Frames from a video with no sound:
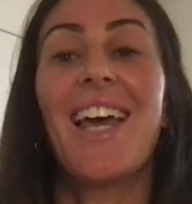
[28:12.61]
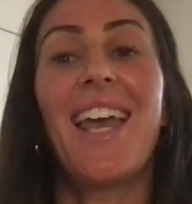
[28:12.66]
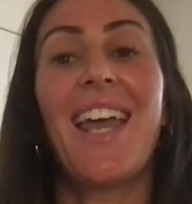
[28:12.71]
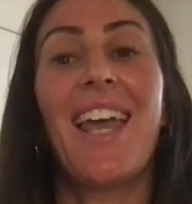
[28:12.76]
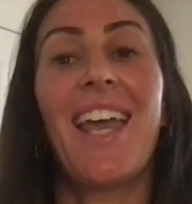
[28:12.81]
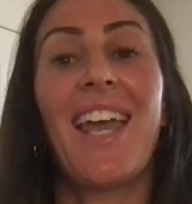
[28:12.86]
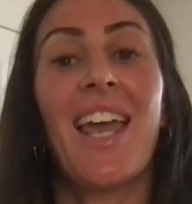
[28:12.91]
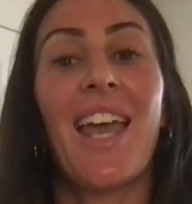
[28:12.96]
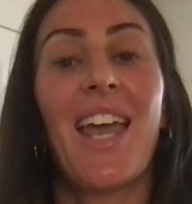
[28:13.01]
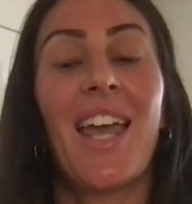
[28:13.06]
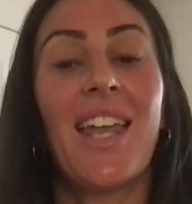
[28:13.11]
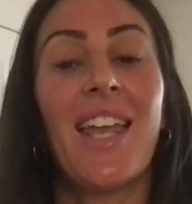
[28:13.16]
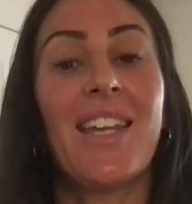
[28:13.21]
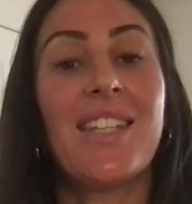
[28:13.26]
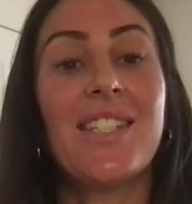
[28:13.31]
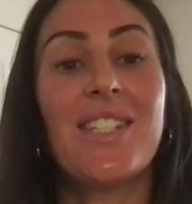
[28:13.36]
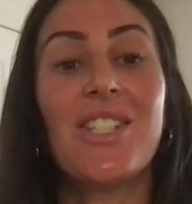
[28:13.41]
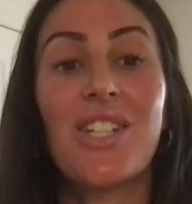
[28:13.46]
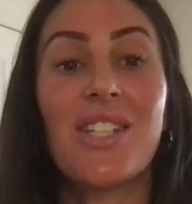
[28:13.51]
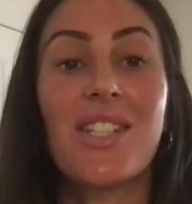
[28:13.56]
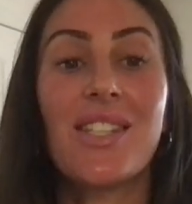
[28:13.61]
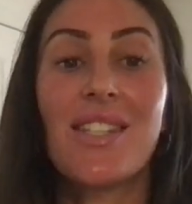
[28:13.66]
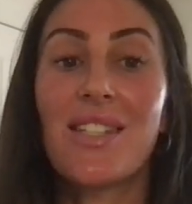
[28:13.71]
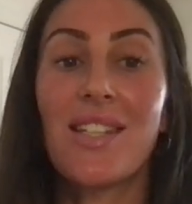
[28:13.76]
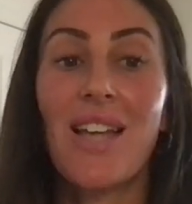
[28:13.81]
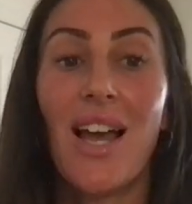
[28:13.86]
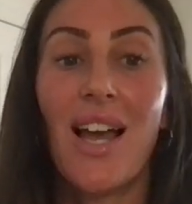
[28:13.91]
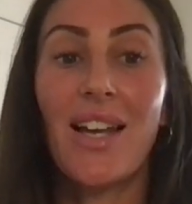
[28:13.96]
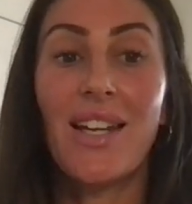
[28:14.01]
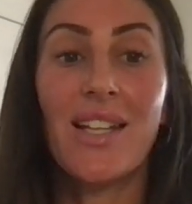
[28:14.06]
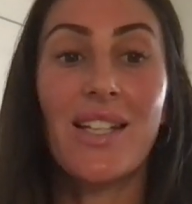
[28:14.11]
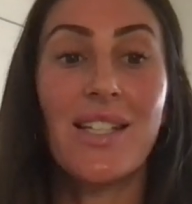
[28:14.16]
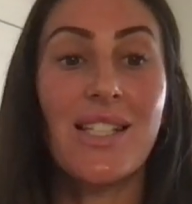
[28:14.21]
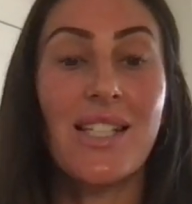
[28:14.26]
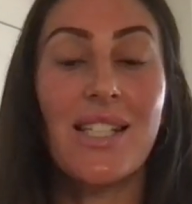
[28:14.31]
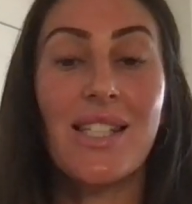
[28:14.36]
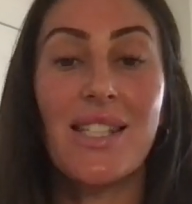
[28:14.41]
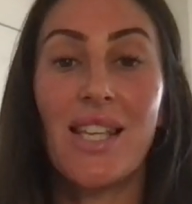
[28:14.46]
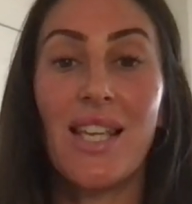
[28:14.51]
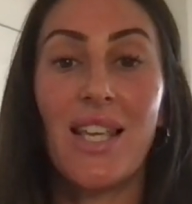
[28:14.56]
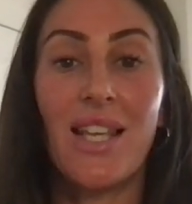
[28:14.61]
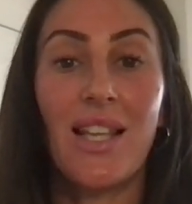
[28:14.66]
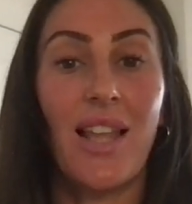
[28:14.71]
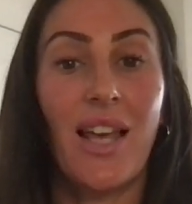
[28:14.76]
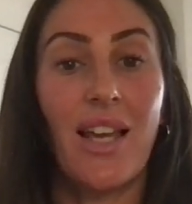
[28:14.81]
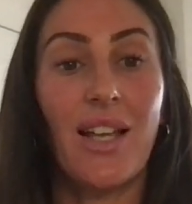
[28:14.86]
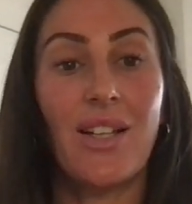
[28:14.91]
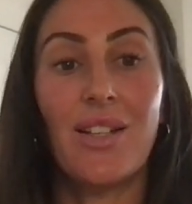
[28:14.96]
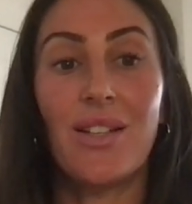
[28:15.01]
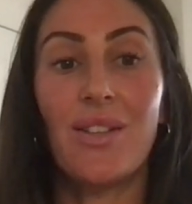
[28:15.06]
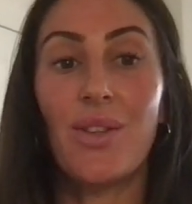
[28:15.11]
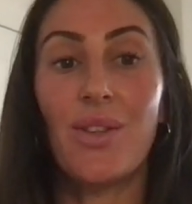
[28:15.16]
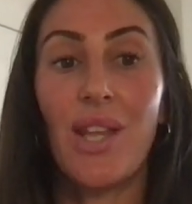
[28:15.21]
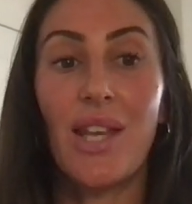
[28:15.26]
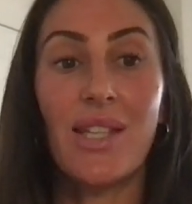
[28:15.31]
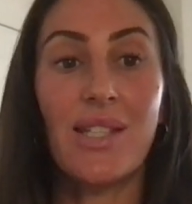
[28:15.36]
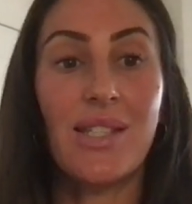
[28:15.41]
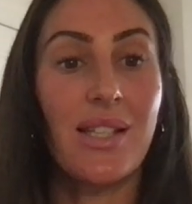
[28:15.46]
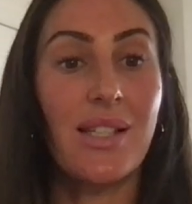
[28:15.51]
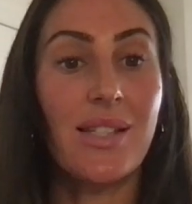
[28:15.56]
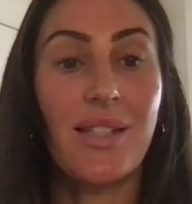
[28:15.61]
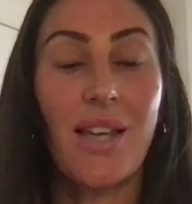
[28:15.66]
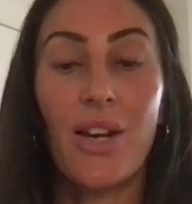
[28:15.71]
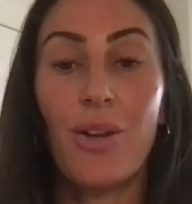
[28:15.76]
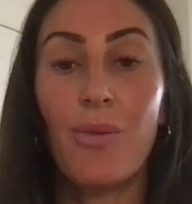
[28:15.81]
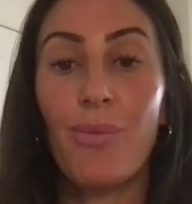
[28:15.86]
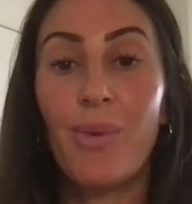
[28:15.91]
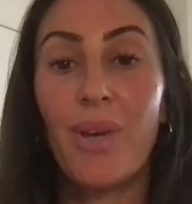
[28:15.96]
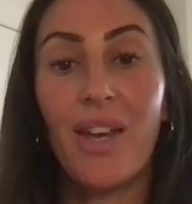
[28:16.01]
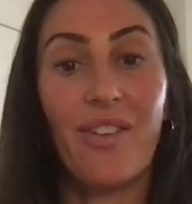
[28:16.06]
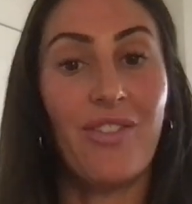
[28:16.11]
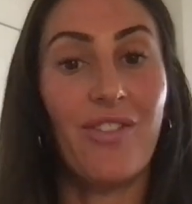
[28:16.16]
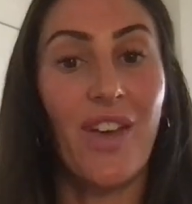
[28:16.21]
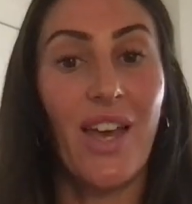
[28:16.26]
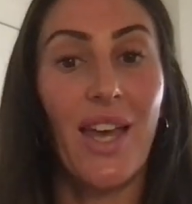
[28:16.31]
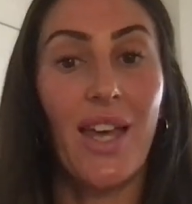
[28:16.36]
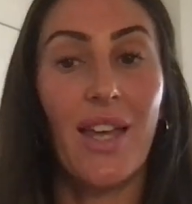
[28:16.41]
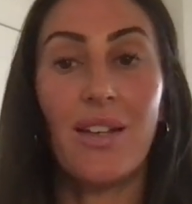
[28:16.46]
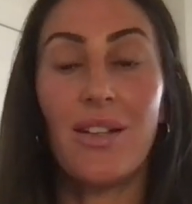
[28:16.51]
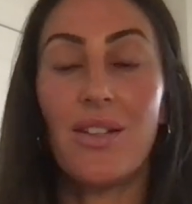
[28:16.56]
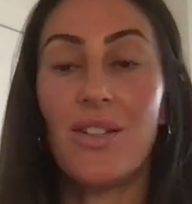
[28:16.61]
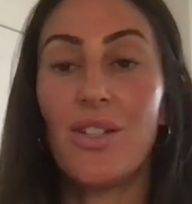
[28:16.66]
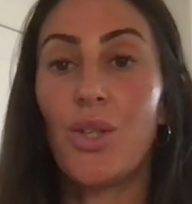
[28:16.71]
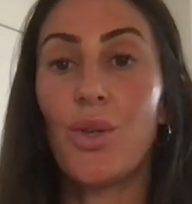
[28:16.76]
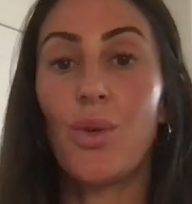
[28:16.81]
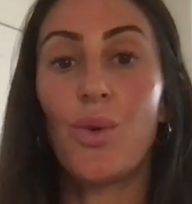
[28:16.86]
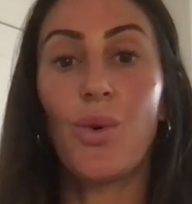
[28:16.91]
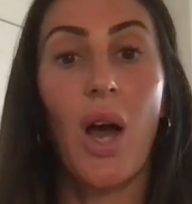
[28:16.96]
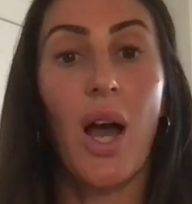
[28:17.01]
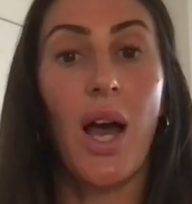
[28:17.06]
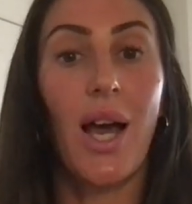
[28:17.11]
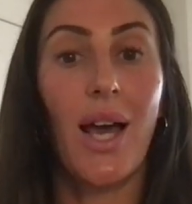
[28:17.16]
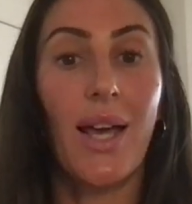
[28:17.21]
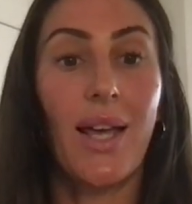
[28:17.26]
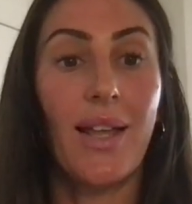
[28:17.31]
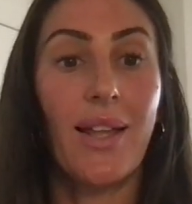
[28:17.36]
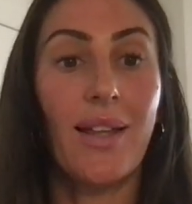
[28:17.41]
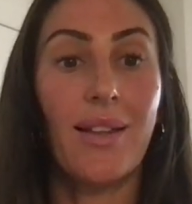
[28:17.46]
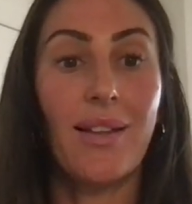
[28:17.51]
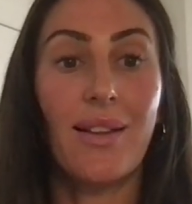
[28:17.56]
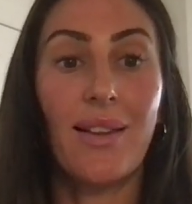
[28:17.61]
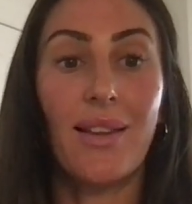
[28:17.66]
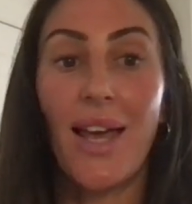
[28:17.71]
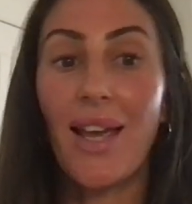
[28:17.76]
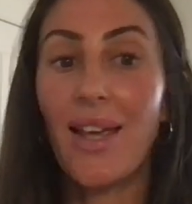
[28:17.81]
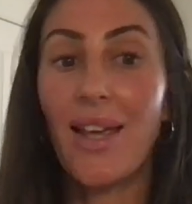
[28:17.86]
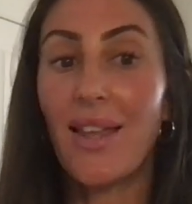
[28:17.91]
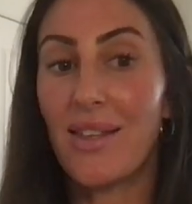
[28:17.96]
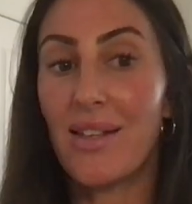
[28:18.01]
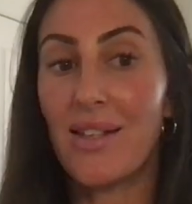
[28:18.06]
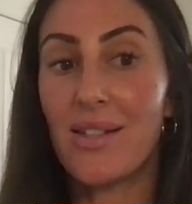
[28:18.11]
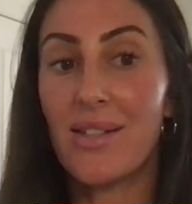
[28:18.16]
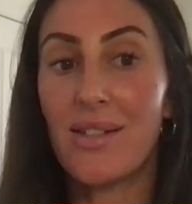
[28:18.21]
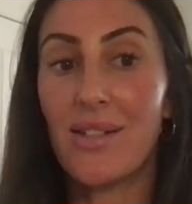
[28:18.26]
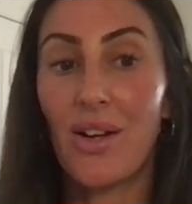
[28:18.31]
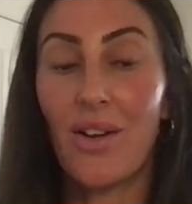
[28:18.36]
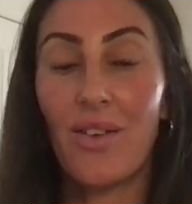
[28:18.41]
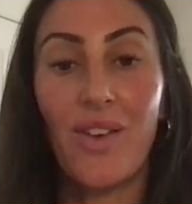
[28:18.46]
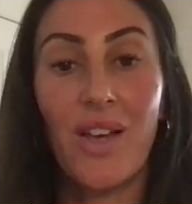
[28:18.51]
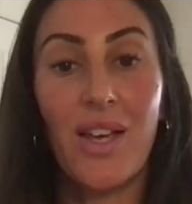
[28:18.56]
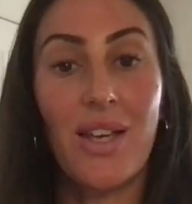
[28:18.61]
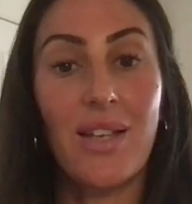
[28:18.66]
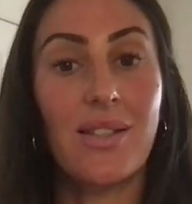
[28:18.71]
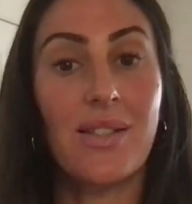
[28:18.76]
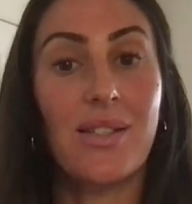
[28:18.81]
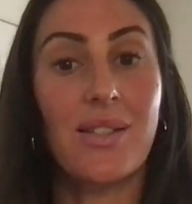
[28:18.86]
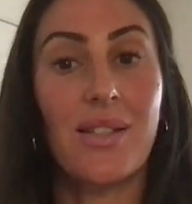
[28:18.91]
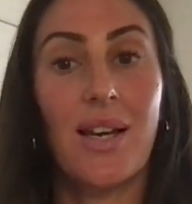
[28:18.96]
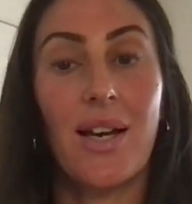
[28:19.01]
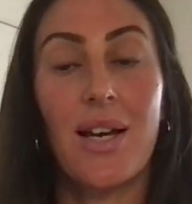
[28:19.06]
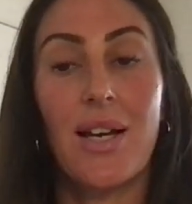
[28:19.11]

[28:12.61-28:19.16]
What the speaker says: And just kind of to see, like, is this going to be a fit? Do I like this service?